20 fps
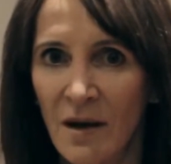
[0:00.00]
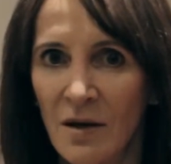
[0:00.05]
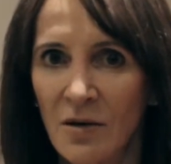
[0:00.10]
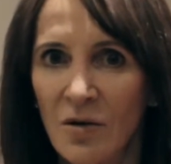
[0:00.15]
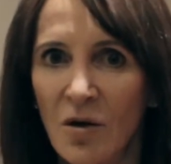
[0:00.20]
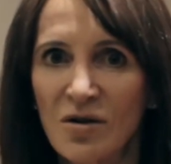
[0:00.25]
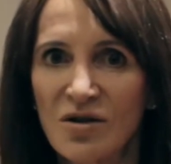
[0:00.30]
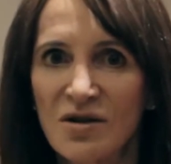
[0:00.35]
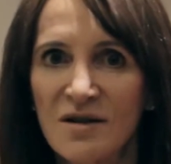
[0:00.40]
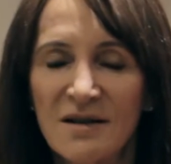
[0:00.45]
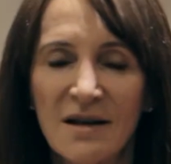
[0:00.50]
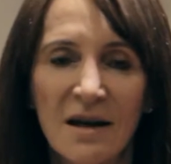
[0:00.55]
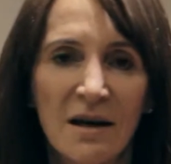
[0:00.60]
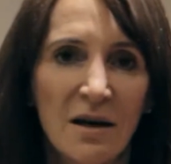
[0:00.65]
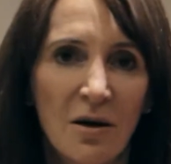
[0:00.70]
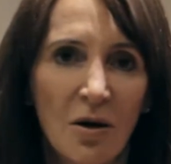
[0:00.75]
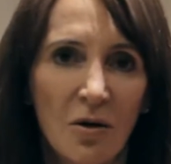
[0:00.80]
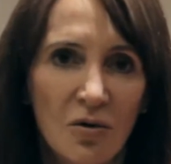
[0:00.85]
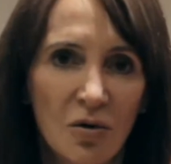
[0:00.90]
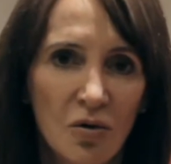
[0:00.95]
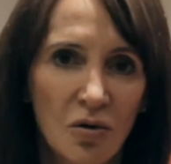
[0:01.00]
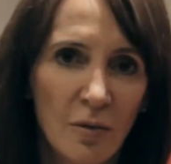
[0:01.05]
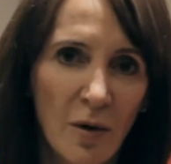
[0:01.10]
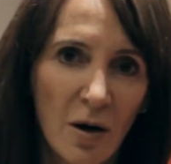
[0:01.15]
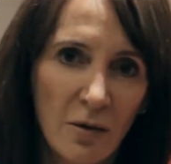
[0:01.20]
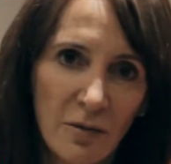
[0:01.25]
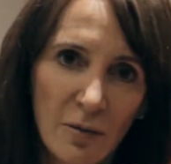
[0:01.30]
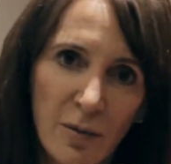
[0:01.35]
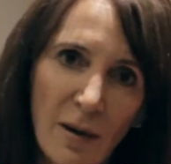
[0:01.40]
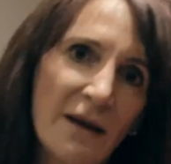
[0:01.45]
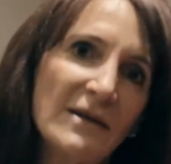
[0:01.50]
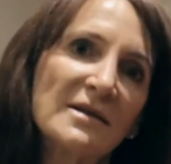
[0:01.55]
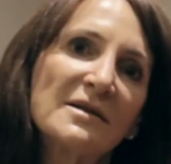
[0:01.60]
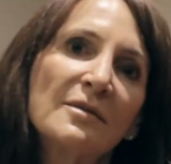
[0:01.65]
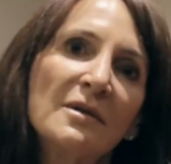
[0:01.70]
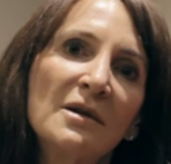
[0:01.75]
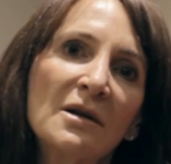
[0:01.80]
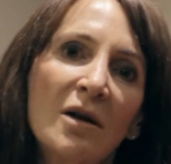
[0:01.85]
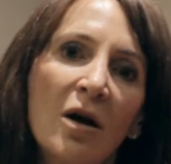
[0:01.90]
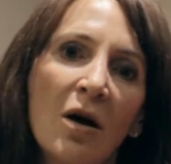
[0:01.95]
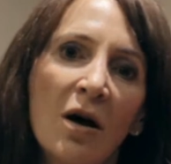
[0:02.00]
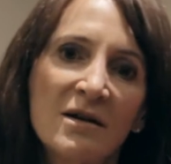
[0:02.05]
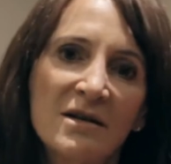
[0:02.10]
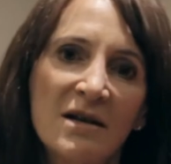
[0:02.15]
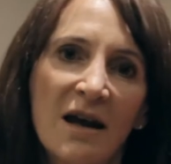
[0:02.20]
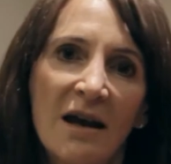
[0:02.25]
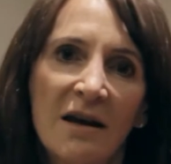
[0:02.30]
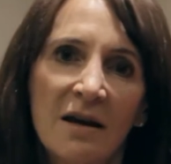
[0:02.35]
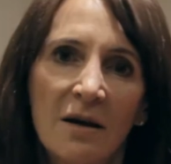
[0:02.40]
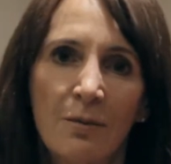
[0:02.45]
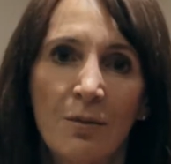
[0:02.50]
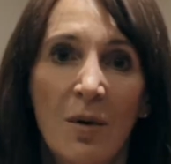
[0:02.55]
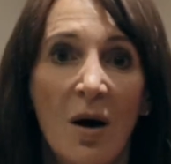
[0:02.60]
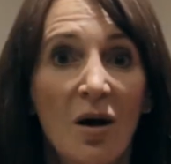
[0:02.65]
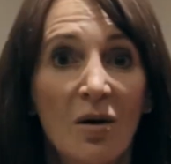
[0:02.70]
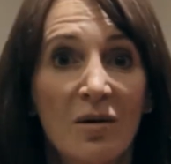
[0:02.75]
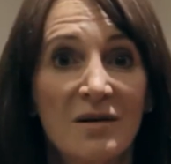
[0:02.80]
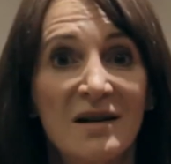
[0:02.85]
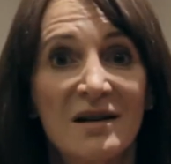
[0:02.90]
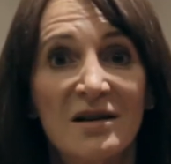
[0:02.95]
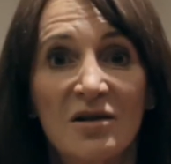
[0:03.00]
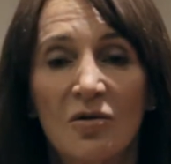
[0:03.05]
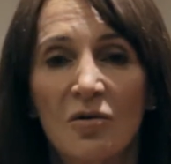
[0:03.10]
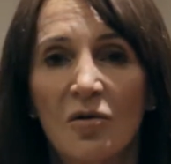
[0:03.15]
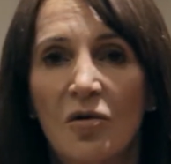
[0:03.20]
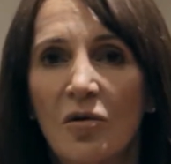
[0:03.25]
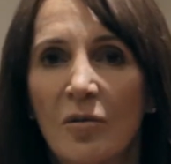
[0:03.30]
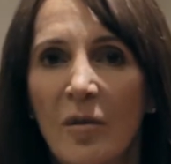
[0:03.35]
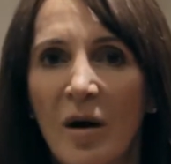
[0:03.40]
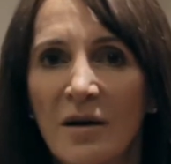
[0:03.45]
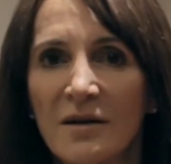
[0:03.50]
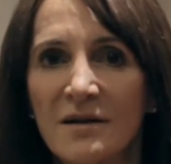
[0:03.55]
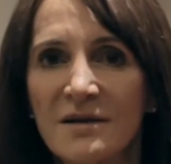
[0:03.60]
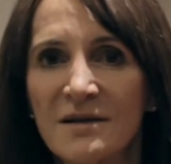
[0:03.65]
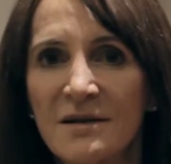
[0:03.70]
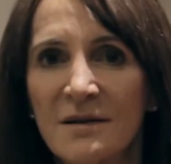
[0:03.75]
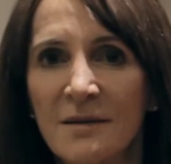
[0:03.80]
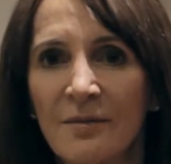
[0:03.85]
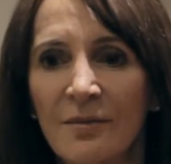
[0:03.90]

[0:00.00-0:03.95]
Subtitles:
Not just any old hormone replacement, I take bioidentical hormones.